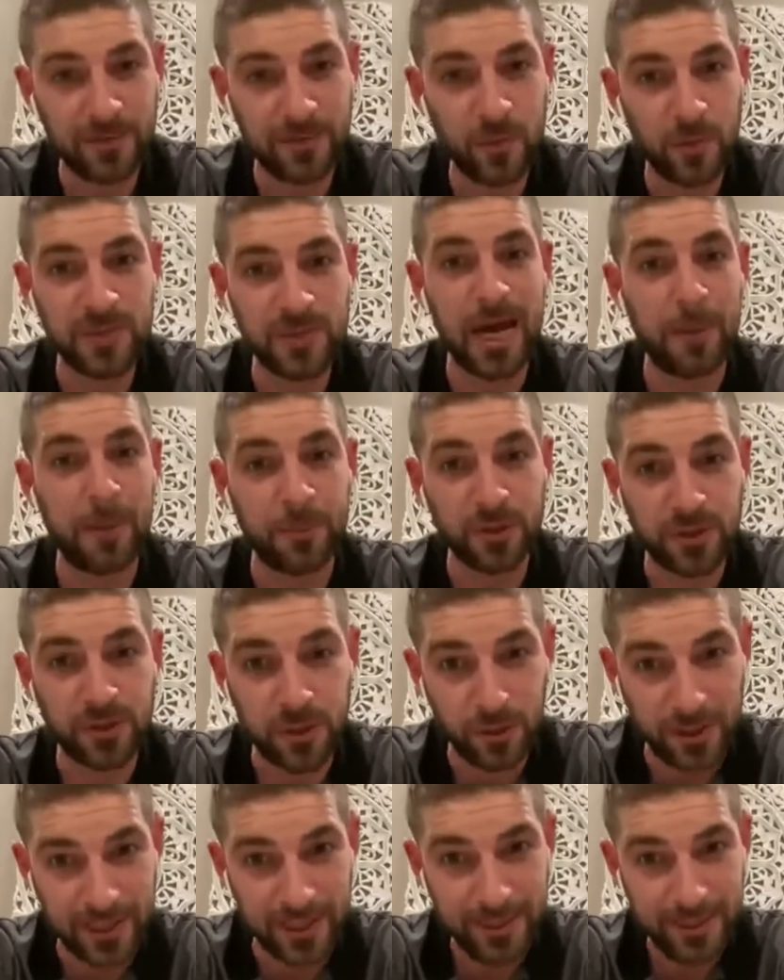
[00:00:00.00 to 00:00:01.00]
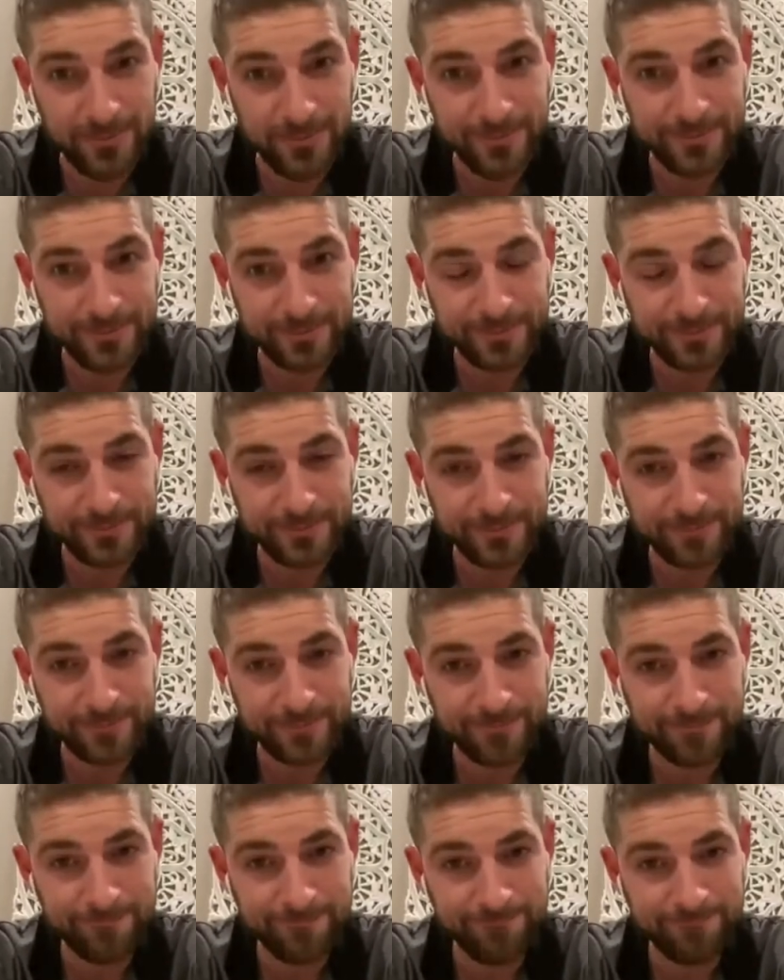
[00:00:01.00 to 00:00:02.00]
was opportunity.
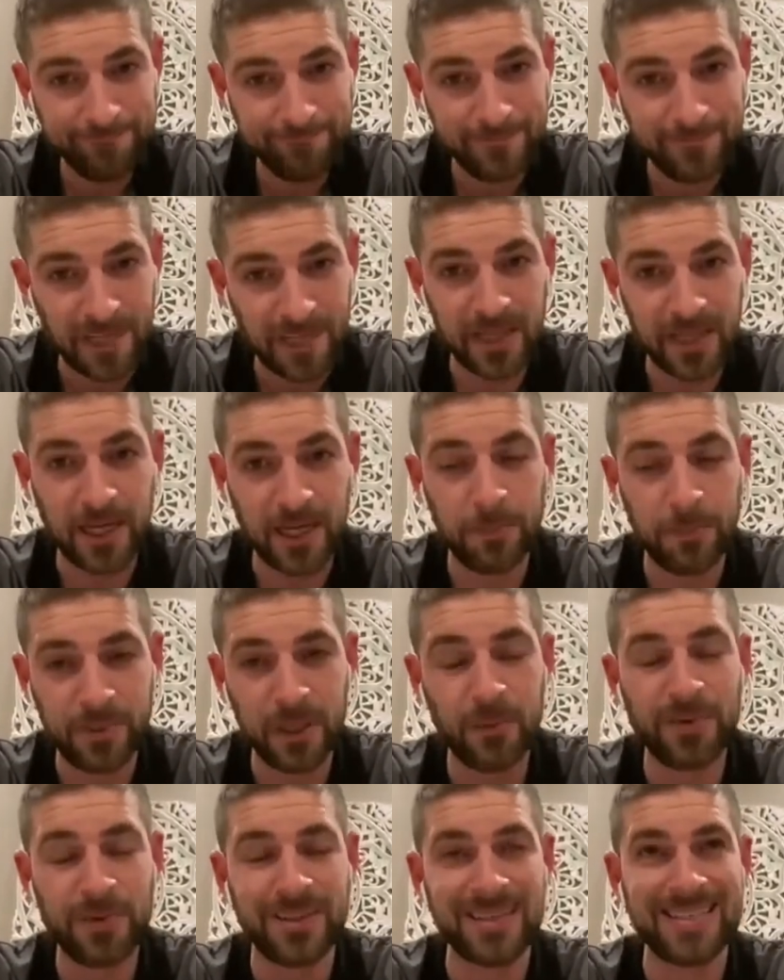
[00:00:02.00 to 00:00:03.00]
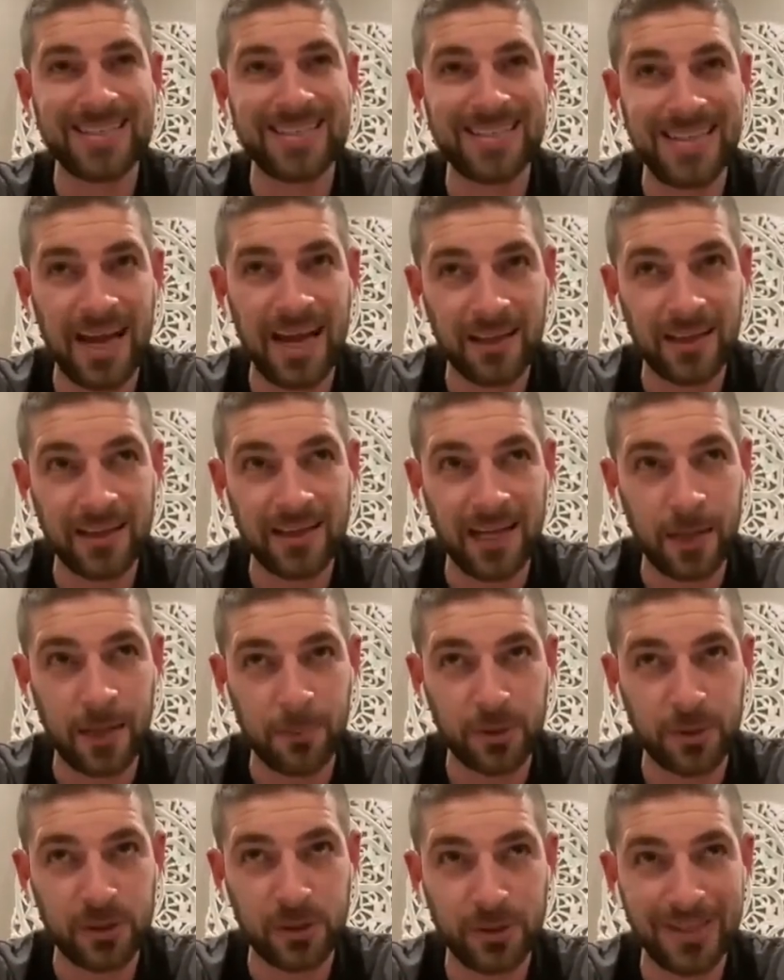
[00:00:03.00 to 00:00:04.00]
A company with a solid
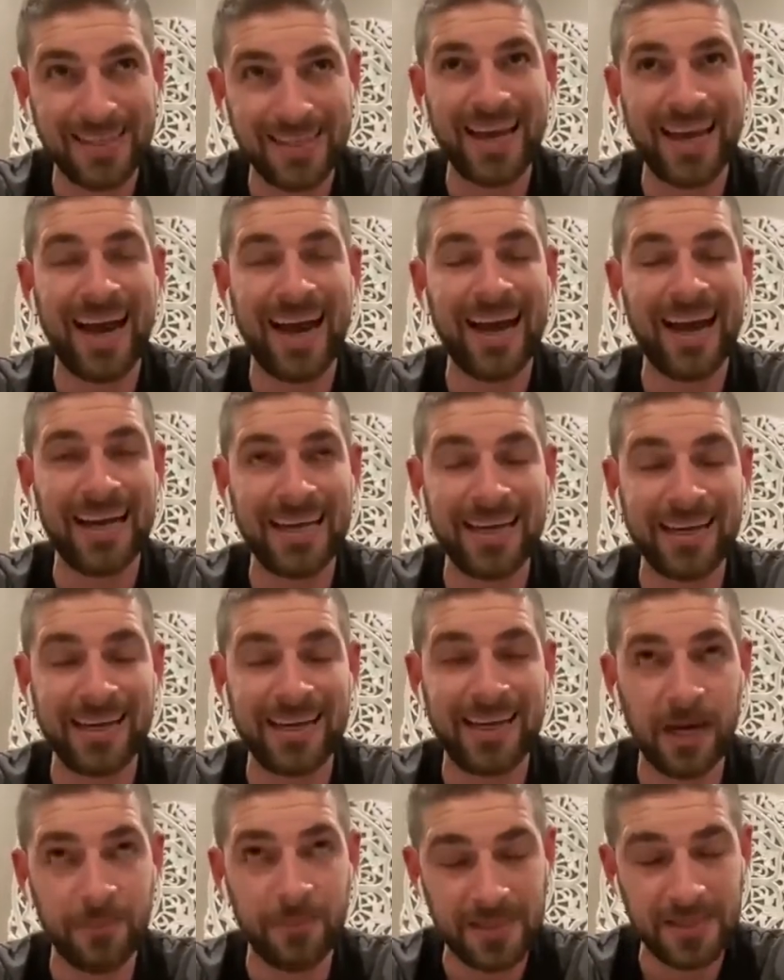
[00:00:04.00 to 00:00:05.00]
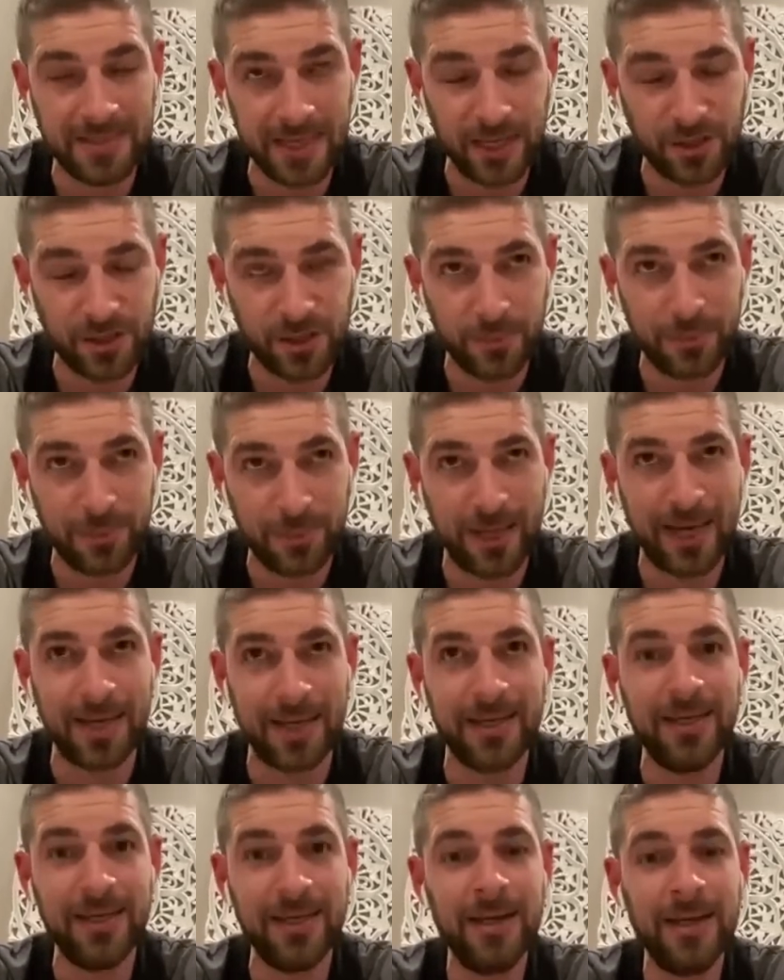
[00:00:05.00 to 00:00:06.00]
opportunity, i.e. compensation
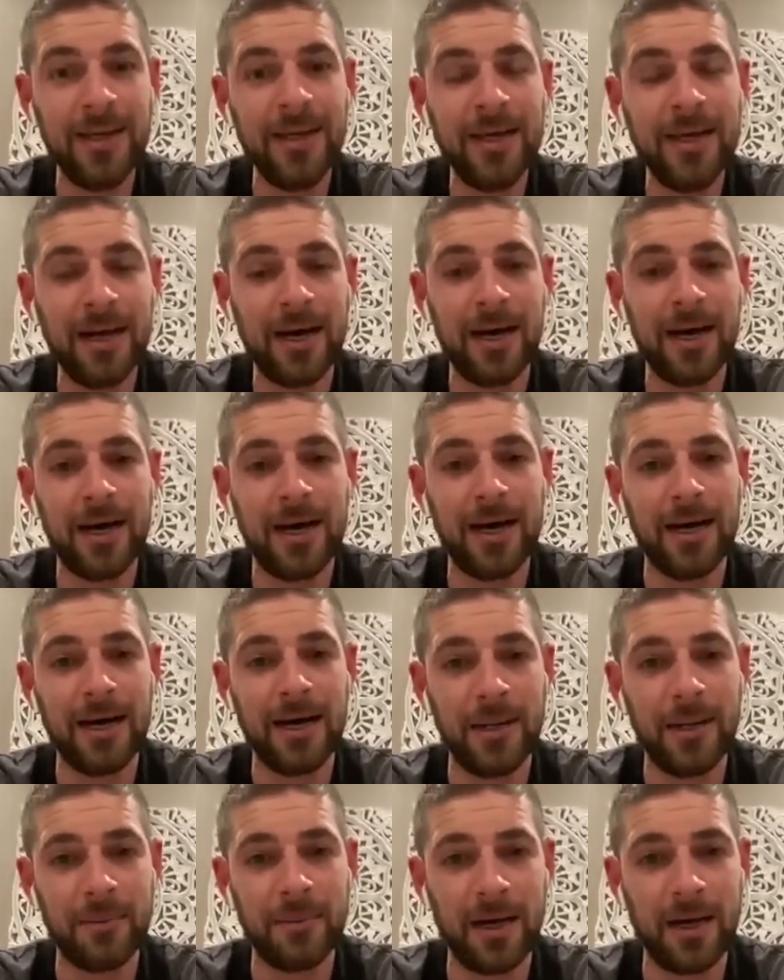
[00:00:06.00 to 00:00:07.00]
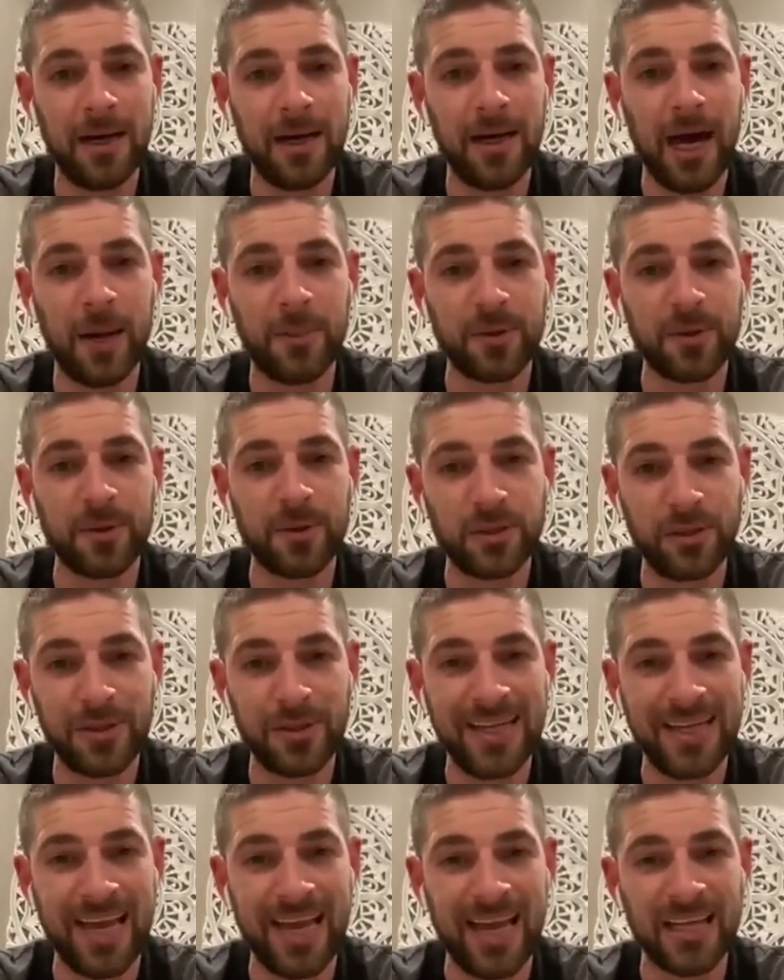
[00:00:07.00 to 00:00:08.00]
plan,
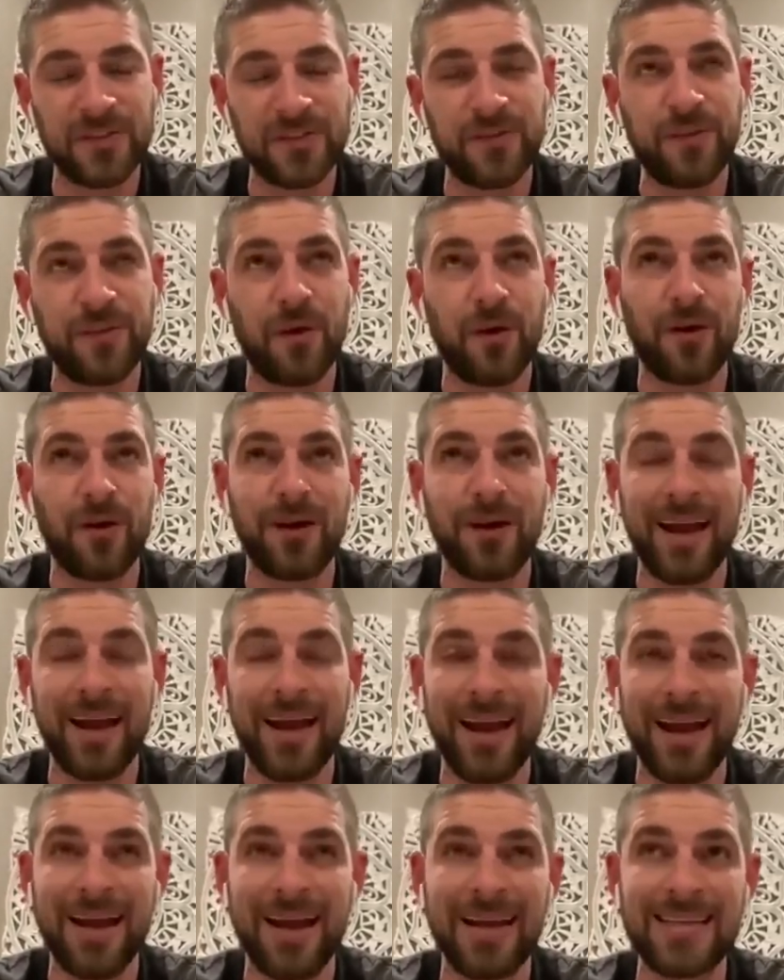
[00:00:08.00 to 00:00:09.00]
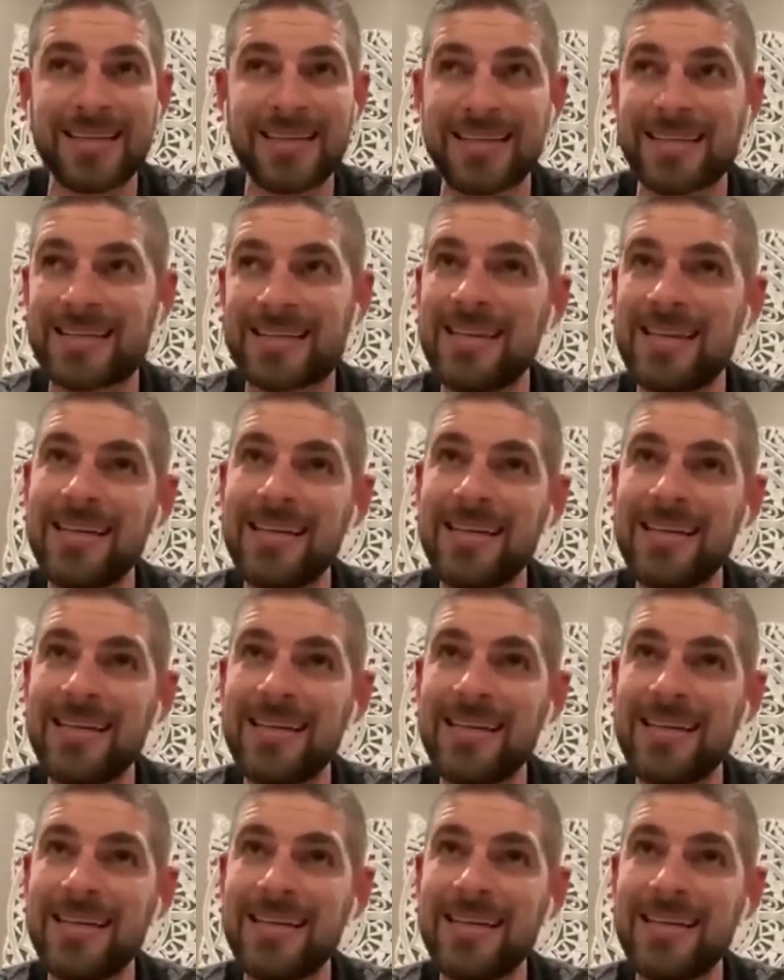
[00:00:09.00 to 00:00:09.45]
opportunity as far as